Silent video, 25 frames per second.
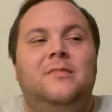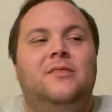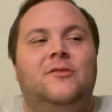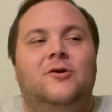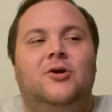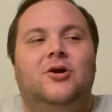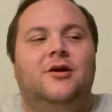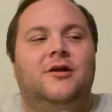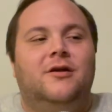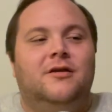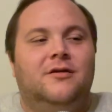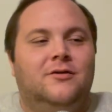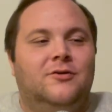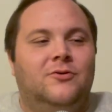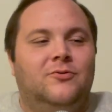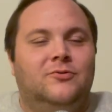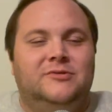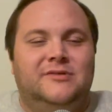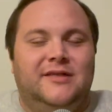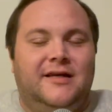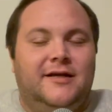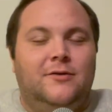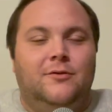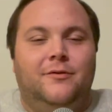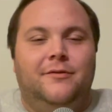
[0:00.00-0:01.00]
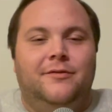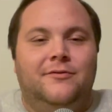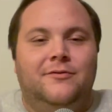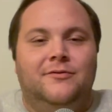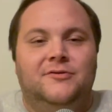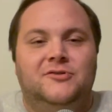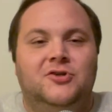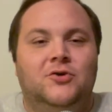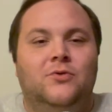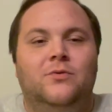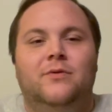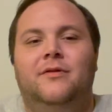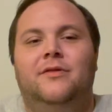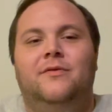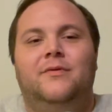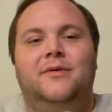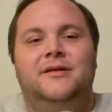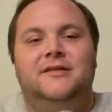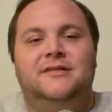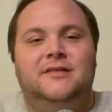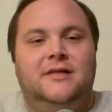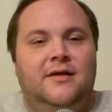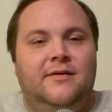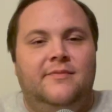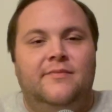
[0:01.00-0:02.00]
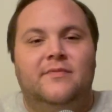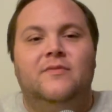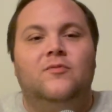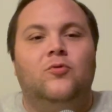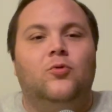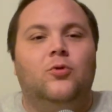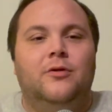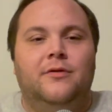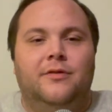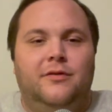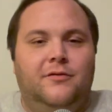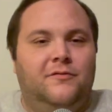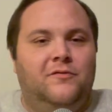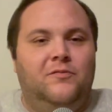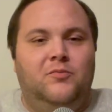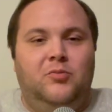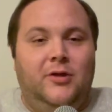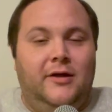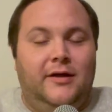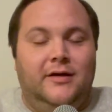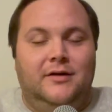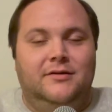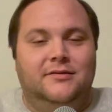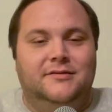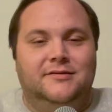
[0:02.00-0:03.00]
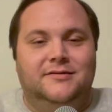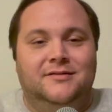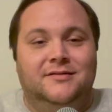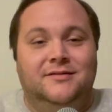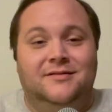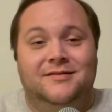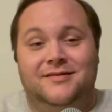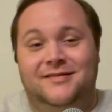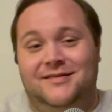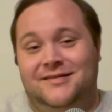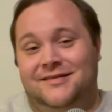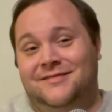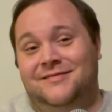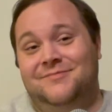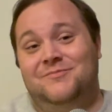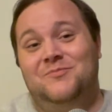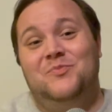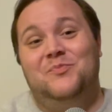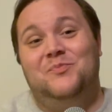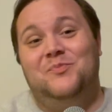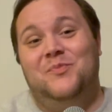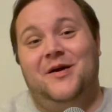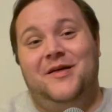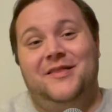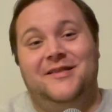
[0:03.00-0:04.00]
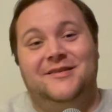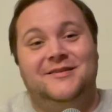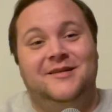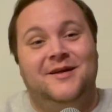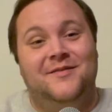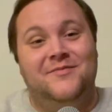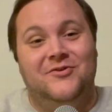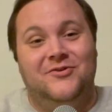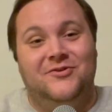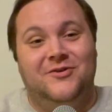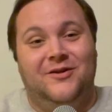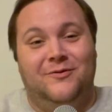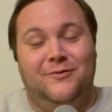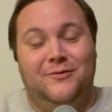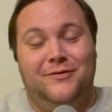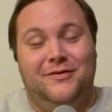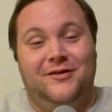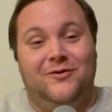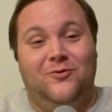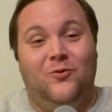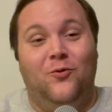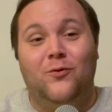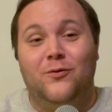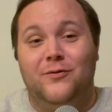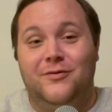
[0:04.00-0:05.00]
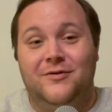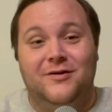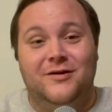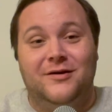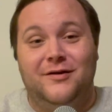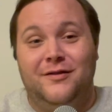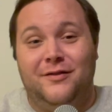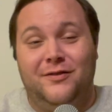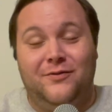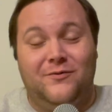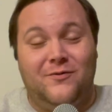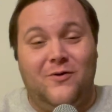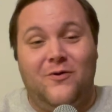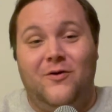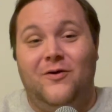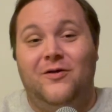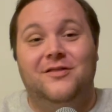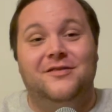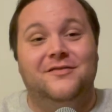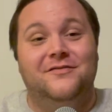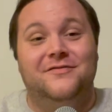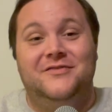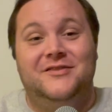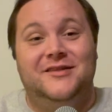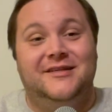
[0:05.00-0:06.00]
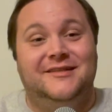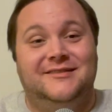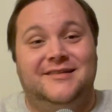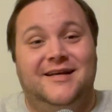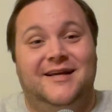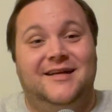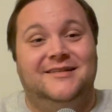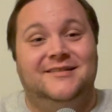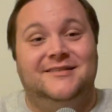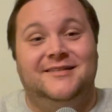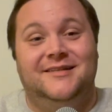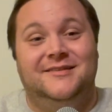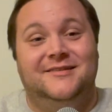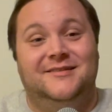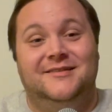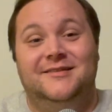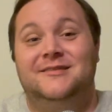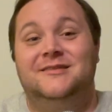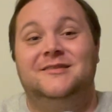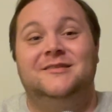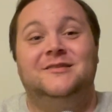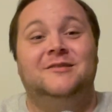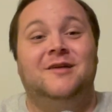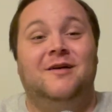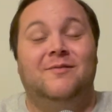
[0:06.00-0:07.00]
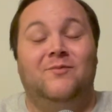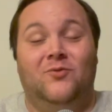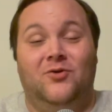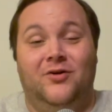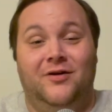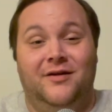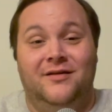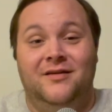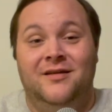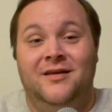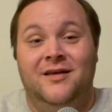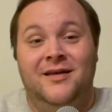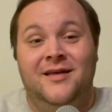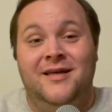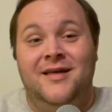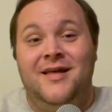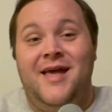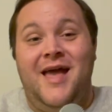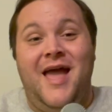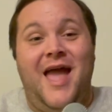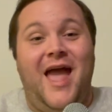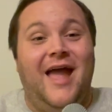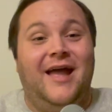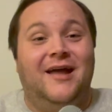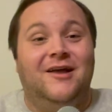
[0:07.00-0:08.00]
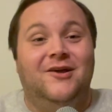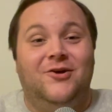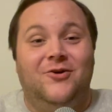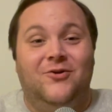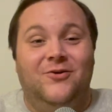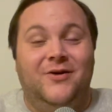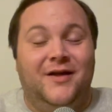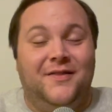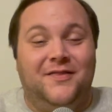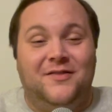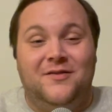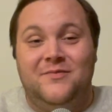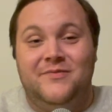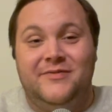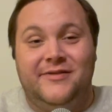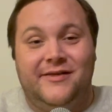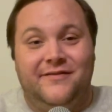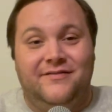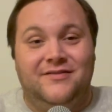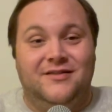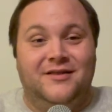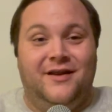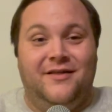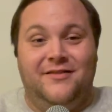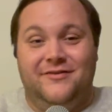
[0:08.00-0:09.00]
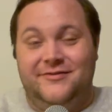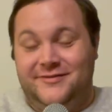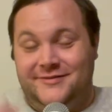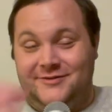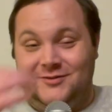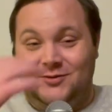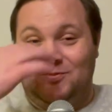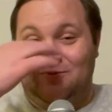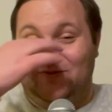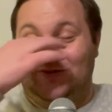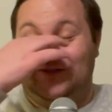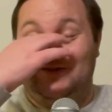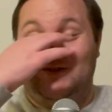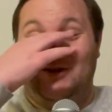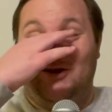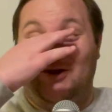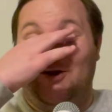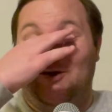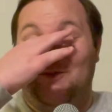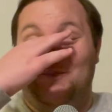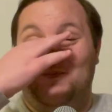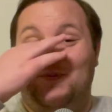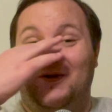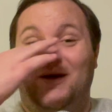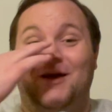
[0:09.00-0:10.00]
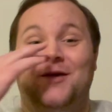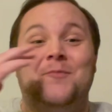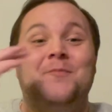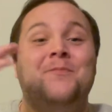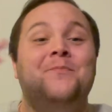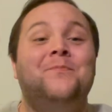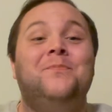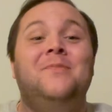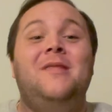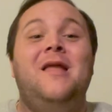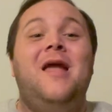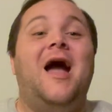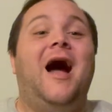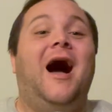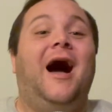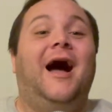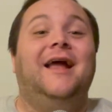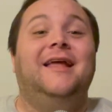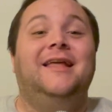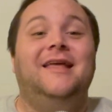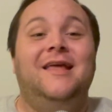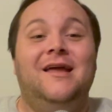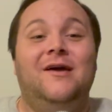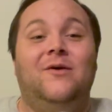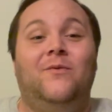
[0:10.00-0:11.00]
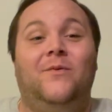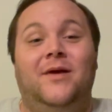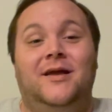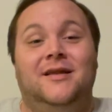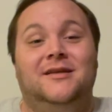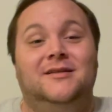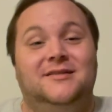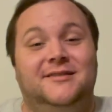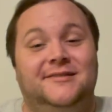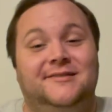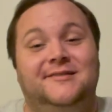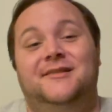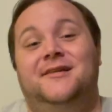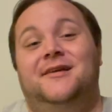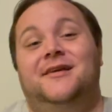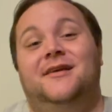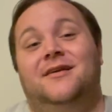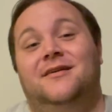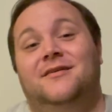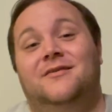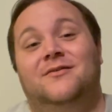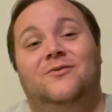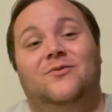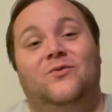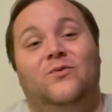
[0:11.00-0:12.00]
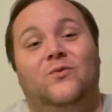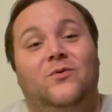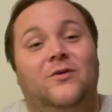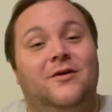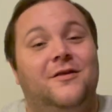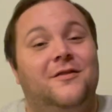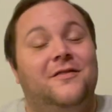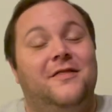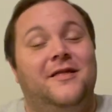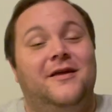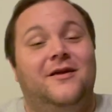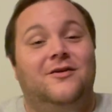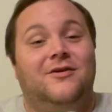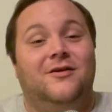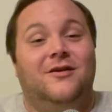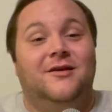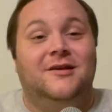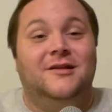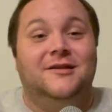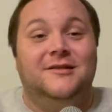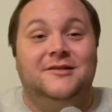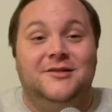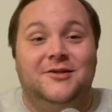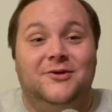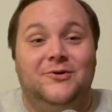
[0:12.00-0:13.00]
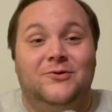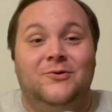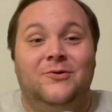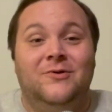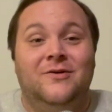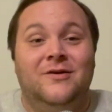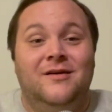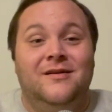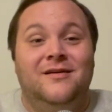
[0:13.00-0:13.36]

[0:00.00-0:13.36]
they're going to cycle through 2 or 3 teams worth of players by the time they're done with it, or they're going to throw all of these assets at someone and go get themselves another superstar. But I can't wait to see what they're going to do.